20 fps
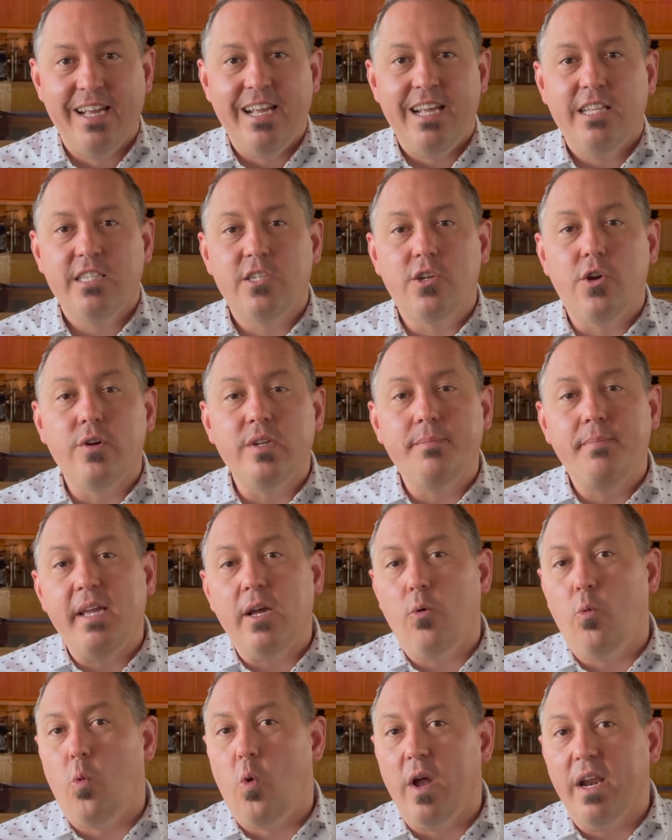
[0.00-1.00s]
It's going to be at
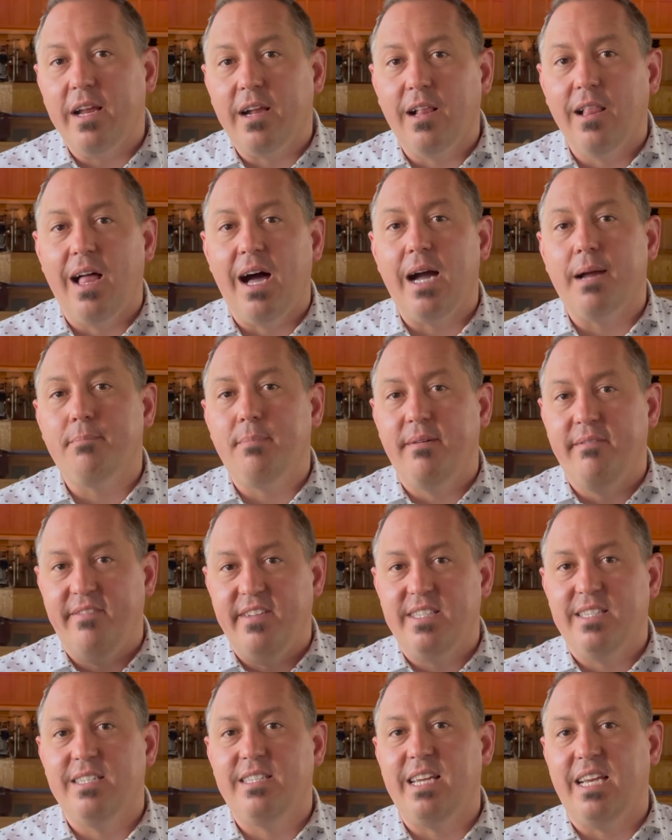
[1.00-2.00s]
1 o'clock, but
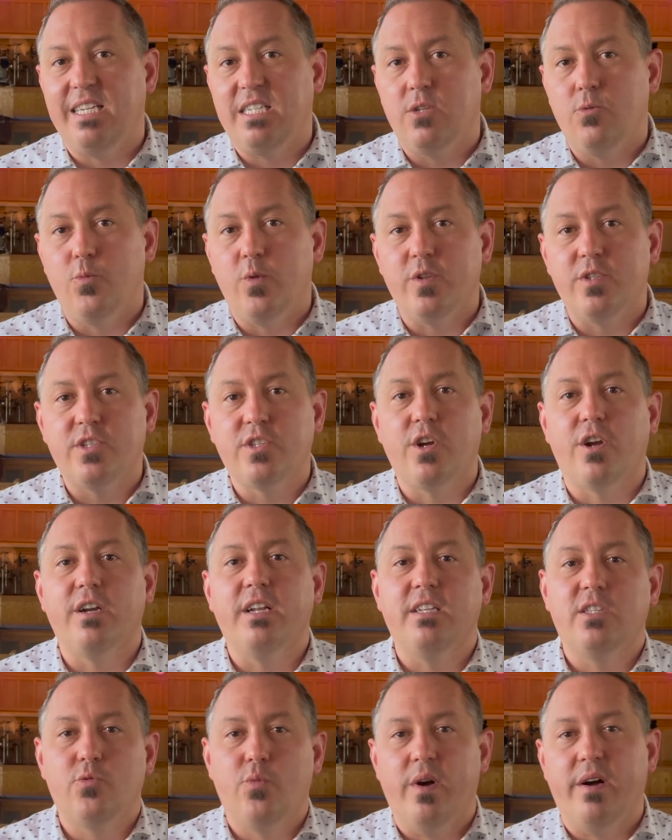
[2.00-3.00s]
visitation will start
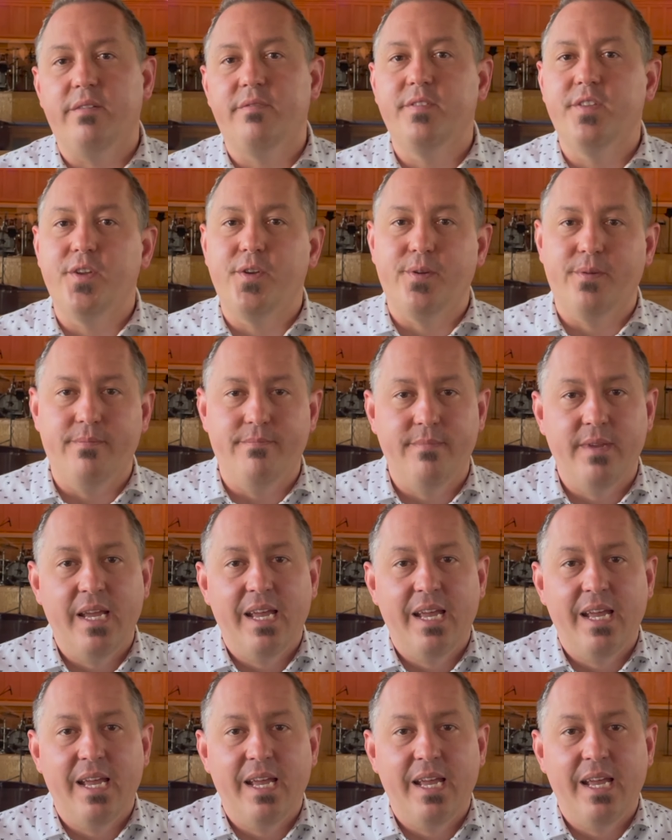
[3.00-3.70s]
at 12 noon.